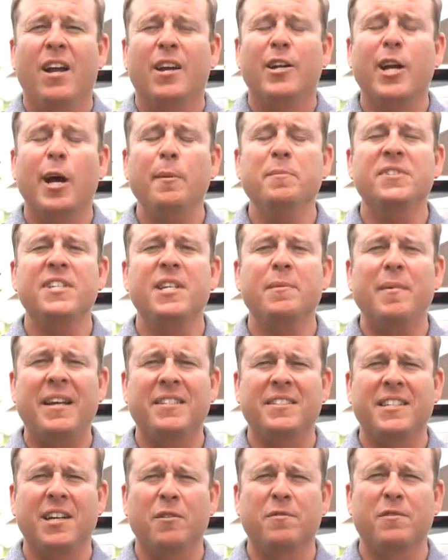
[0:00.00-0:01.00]
Come see
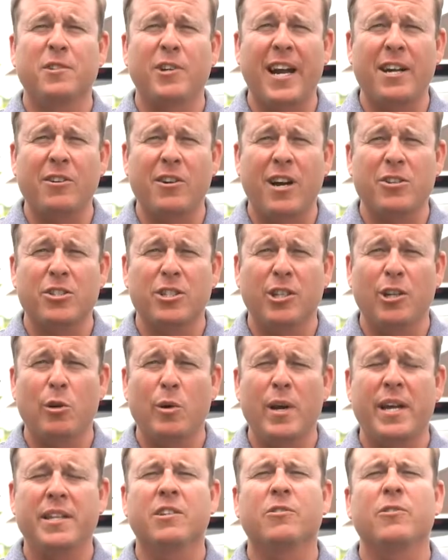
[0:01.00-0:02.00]
myself, Greg
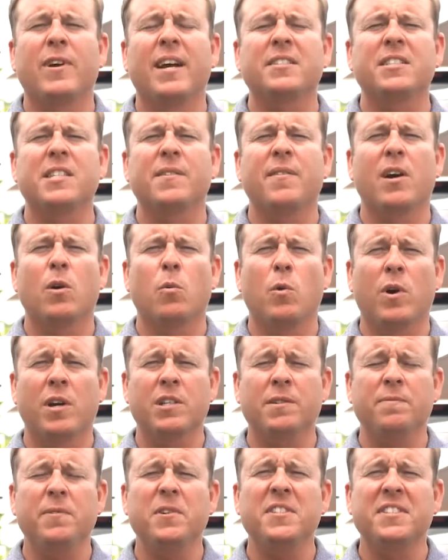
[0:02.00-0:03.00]
Rushlow, and the rest of our
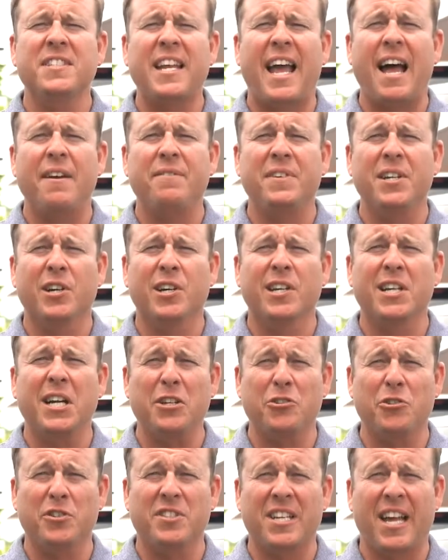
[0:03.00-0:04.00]
wonderful staff here at
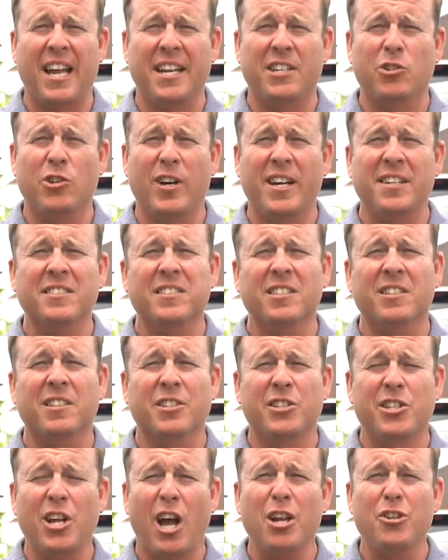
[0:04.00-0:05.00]
Countryside Chrysler
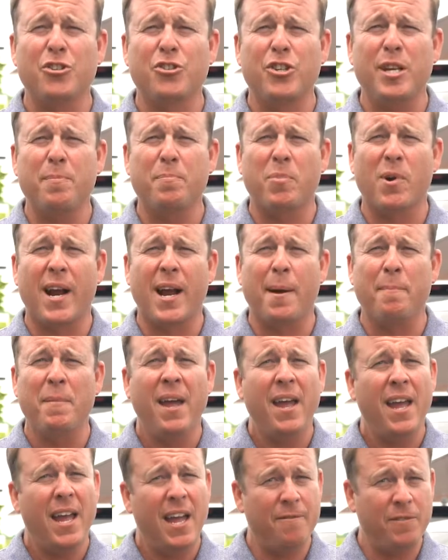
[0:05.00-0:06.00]
Dodge Jeep Ram
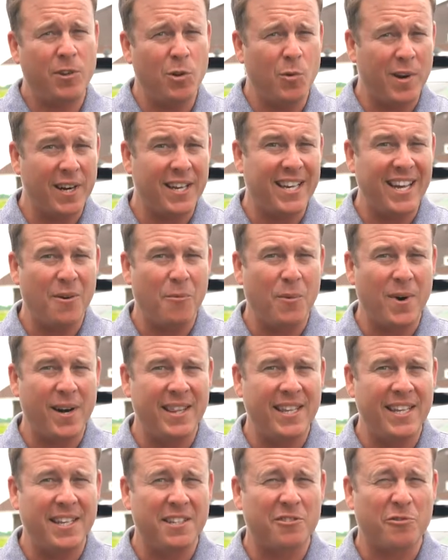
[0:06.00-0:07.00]
if you want to get one
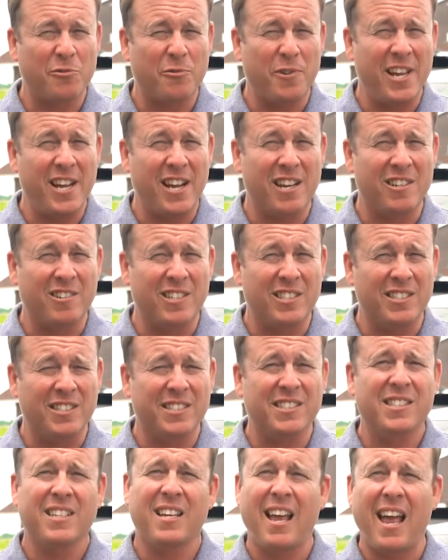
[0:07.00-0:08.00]
of these
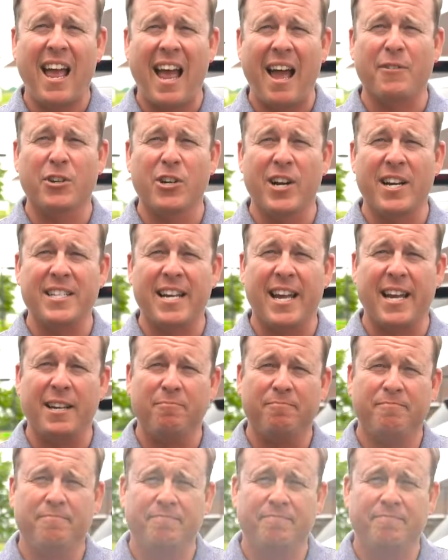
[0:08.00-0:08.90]
300s. Have a great day.